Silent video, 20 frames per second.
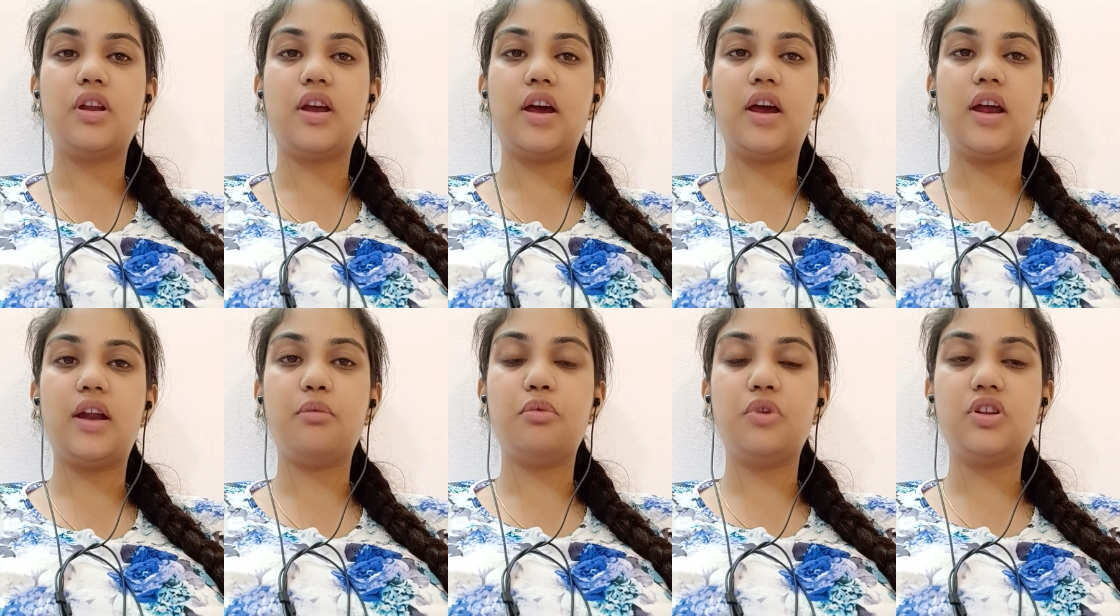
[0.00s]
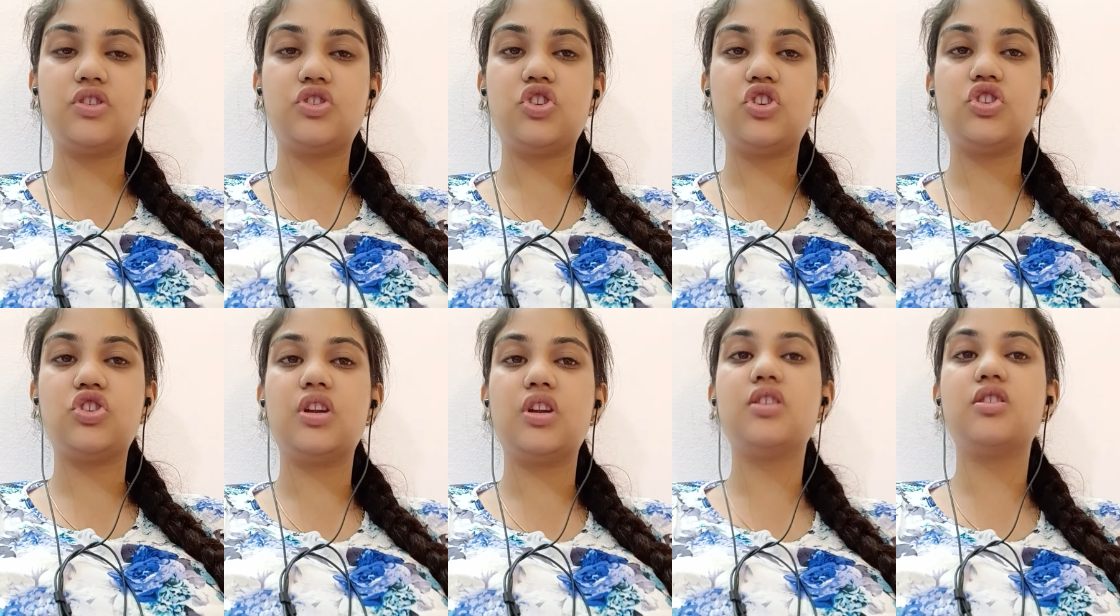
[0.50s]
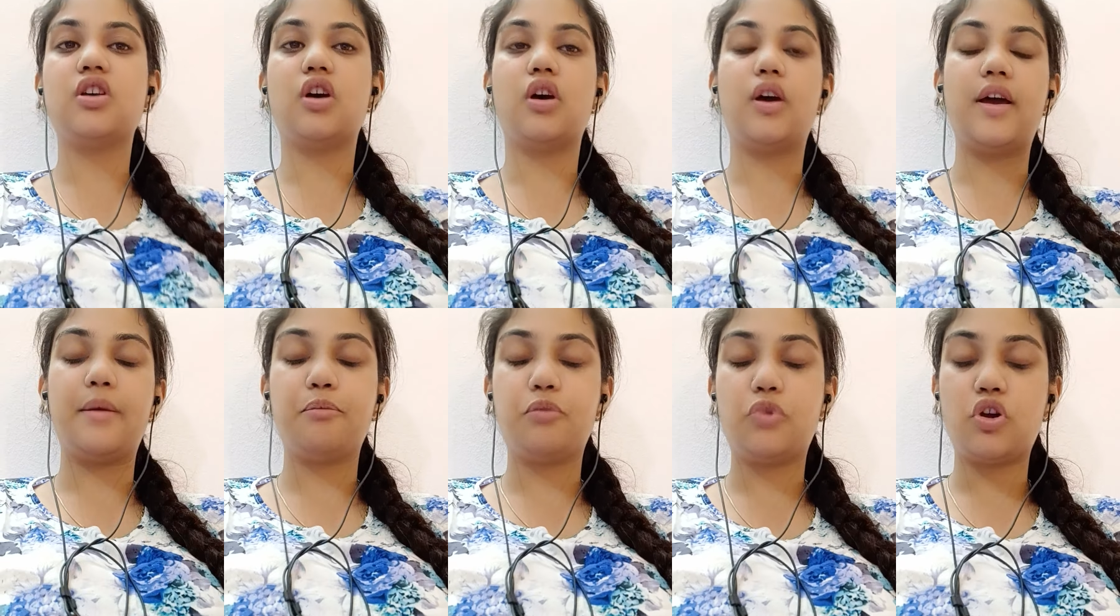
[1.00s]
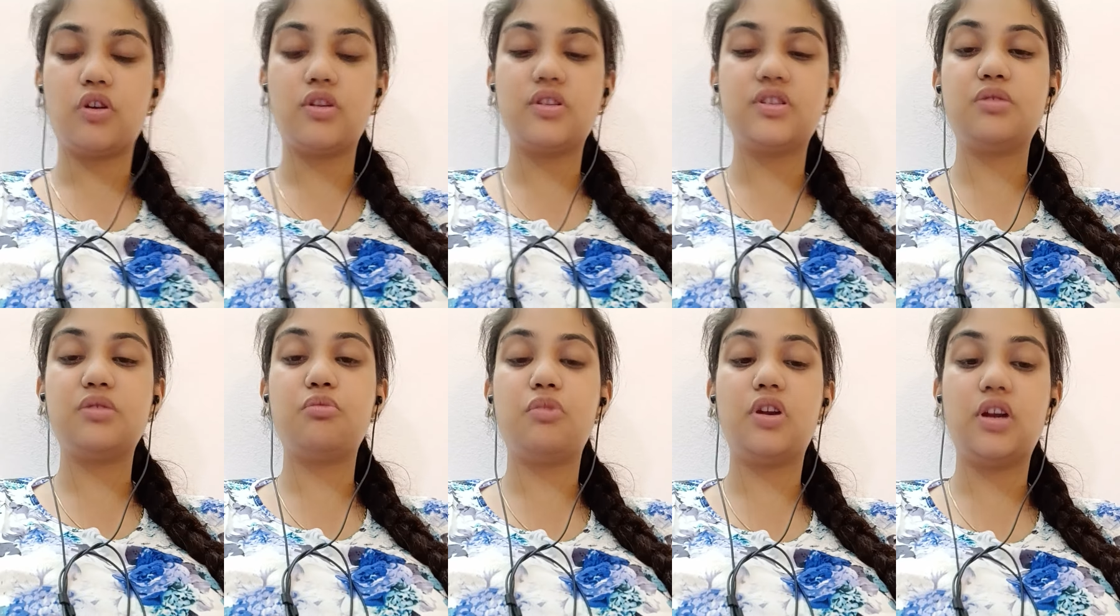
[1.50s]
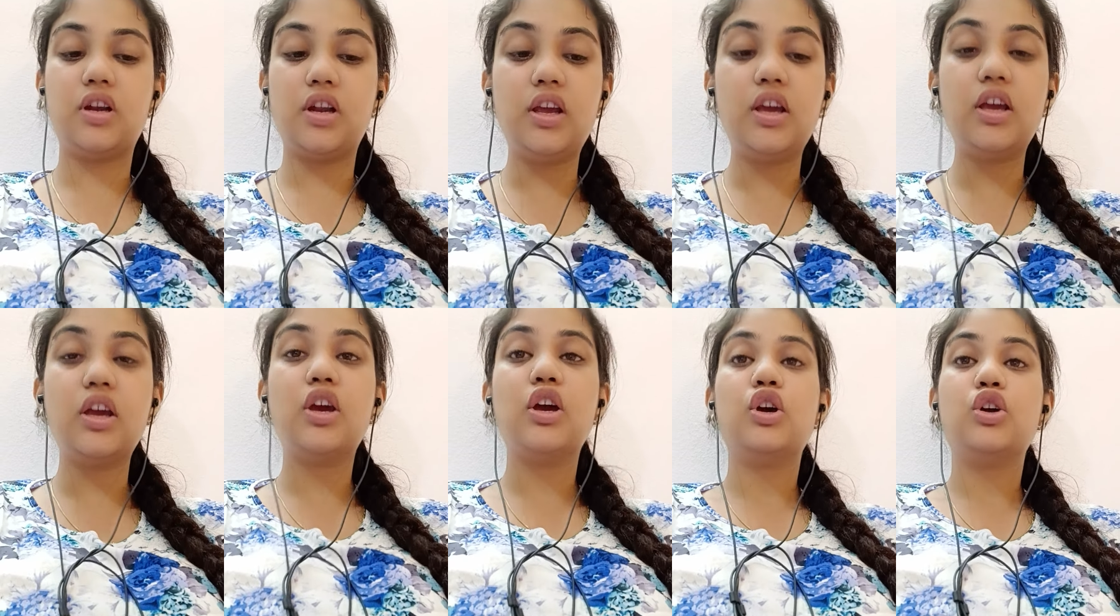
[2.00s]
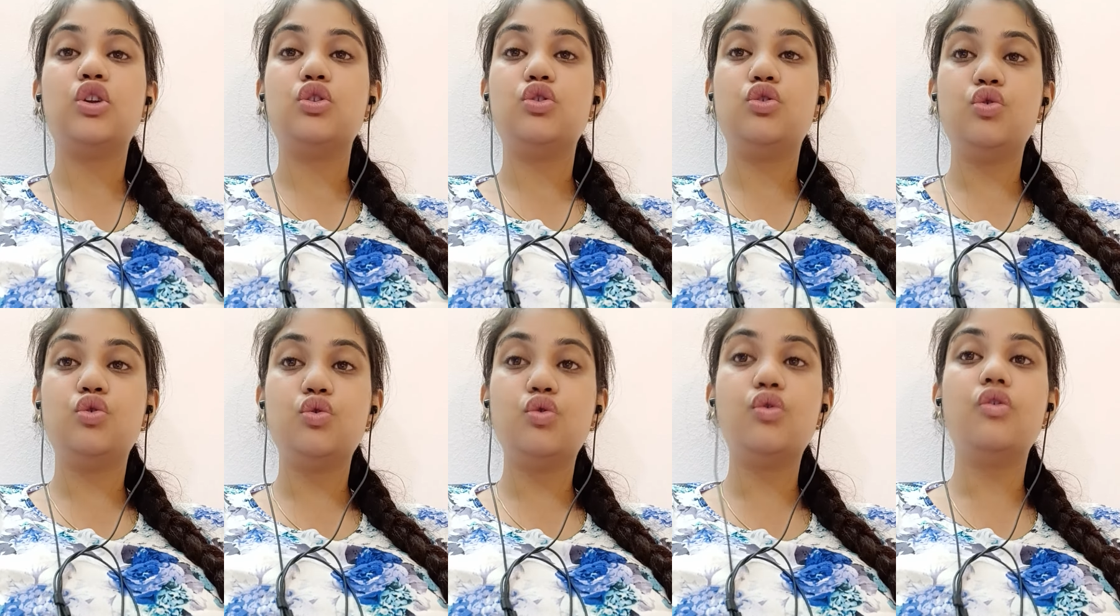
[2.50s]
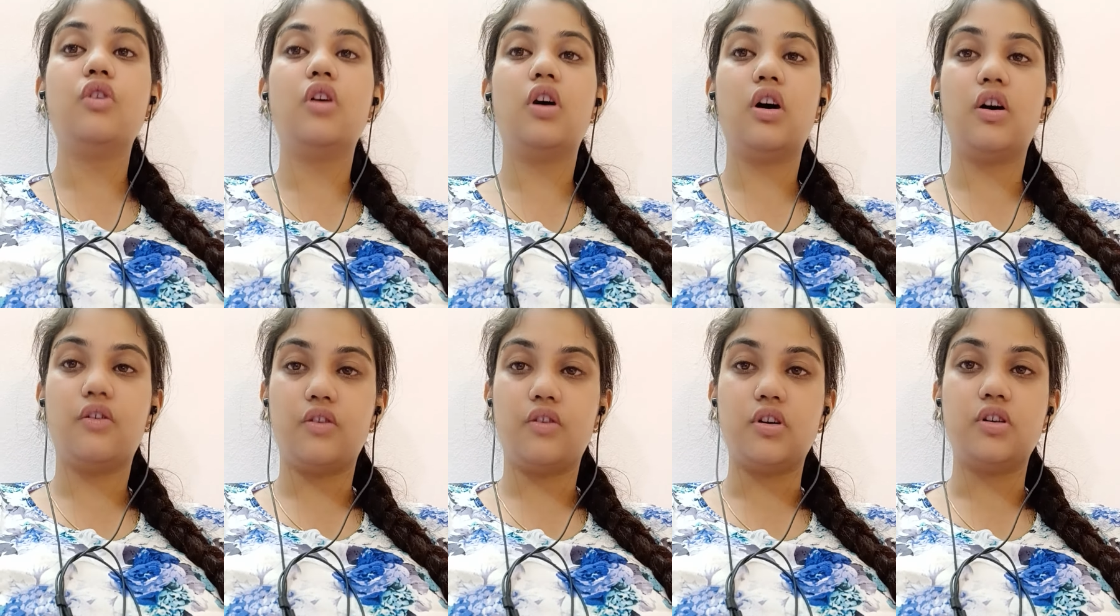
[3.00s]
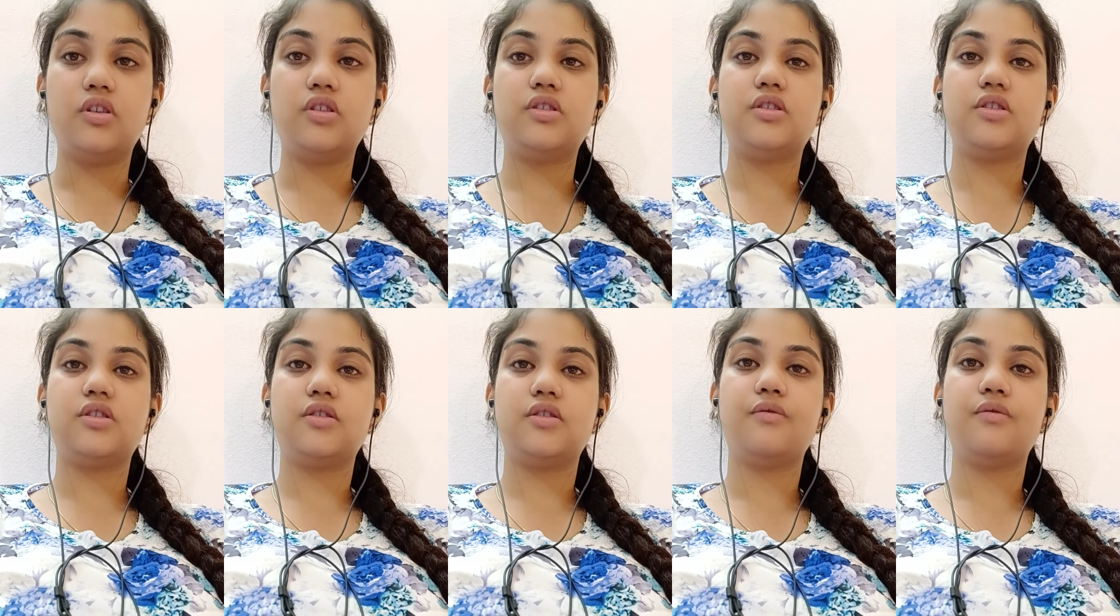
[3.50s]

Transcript: administration is approximately 2 hours.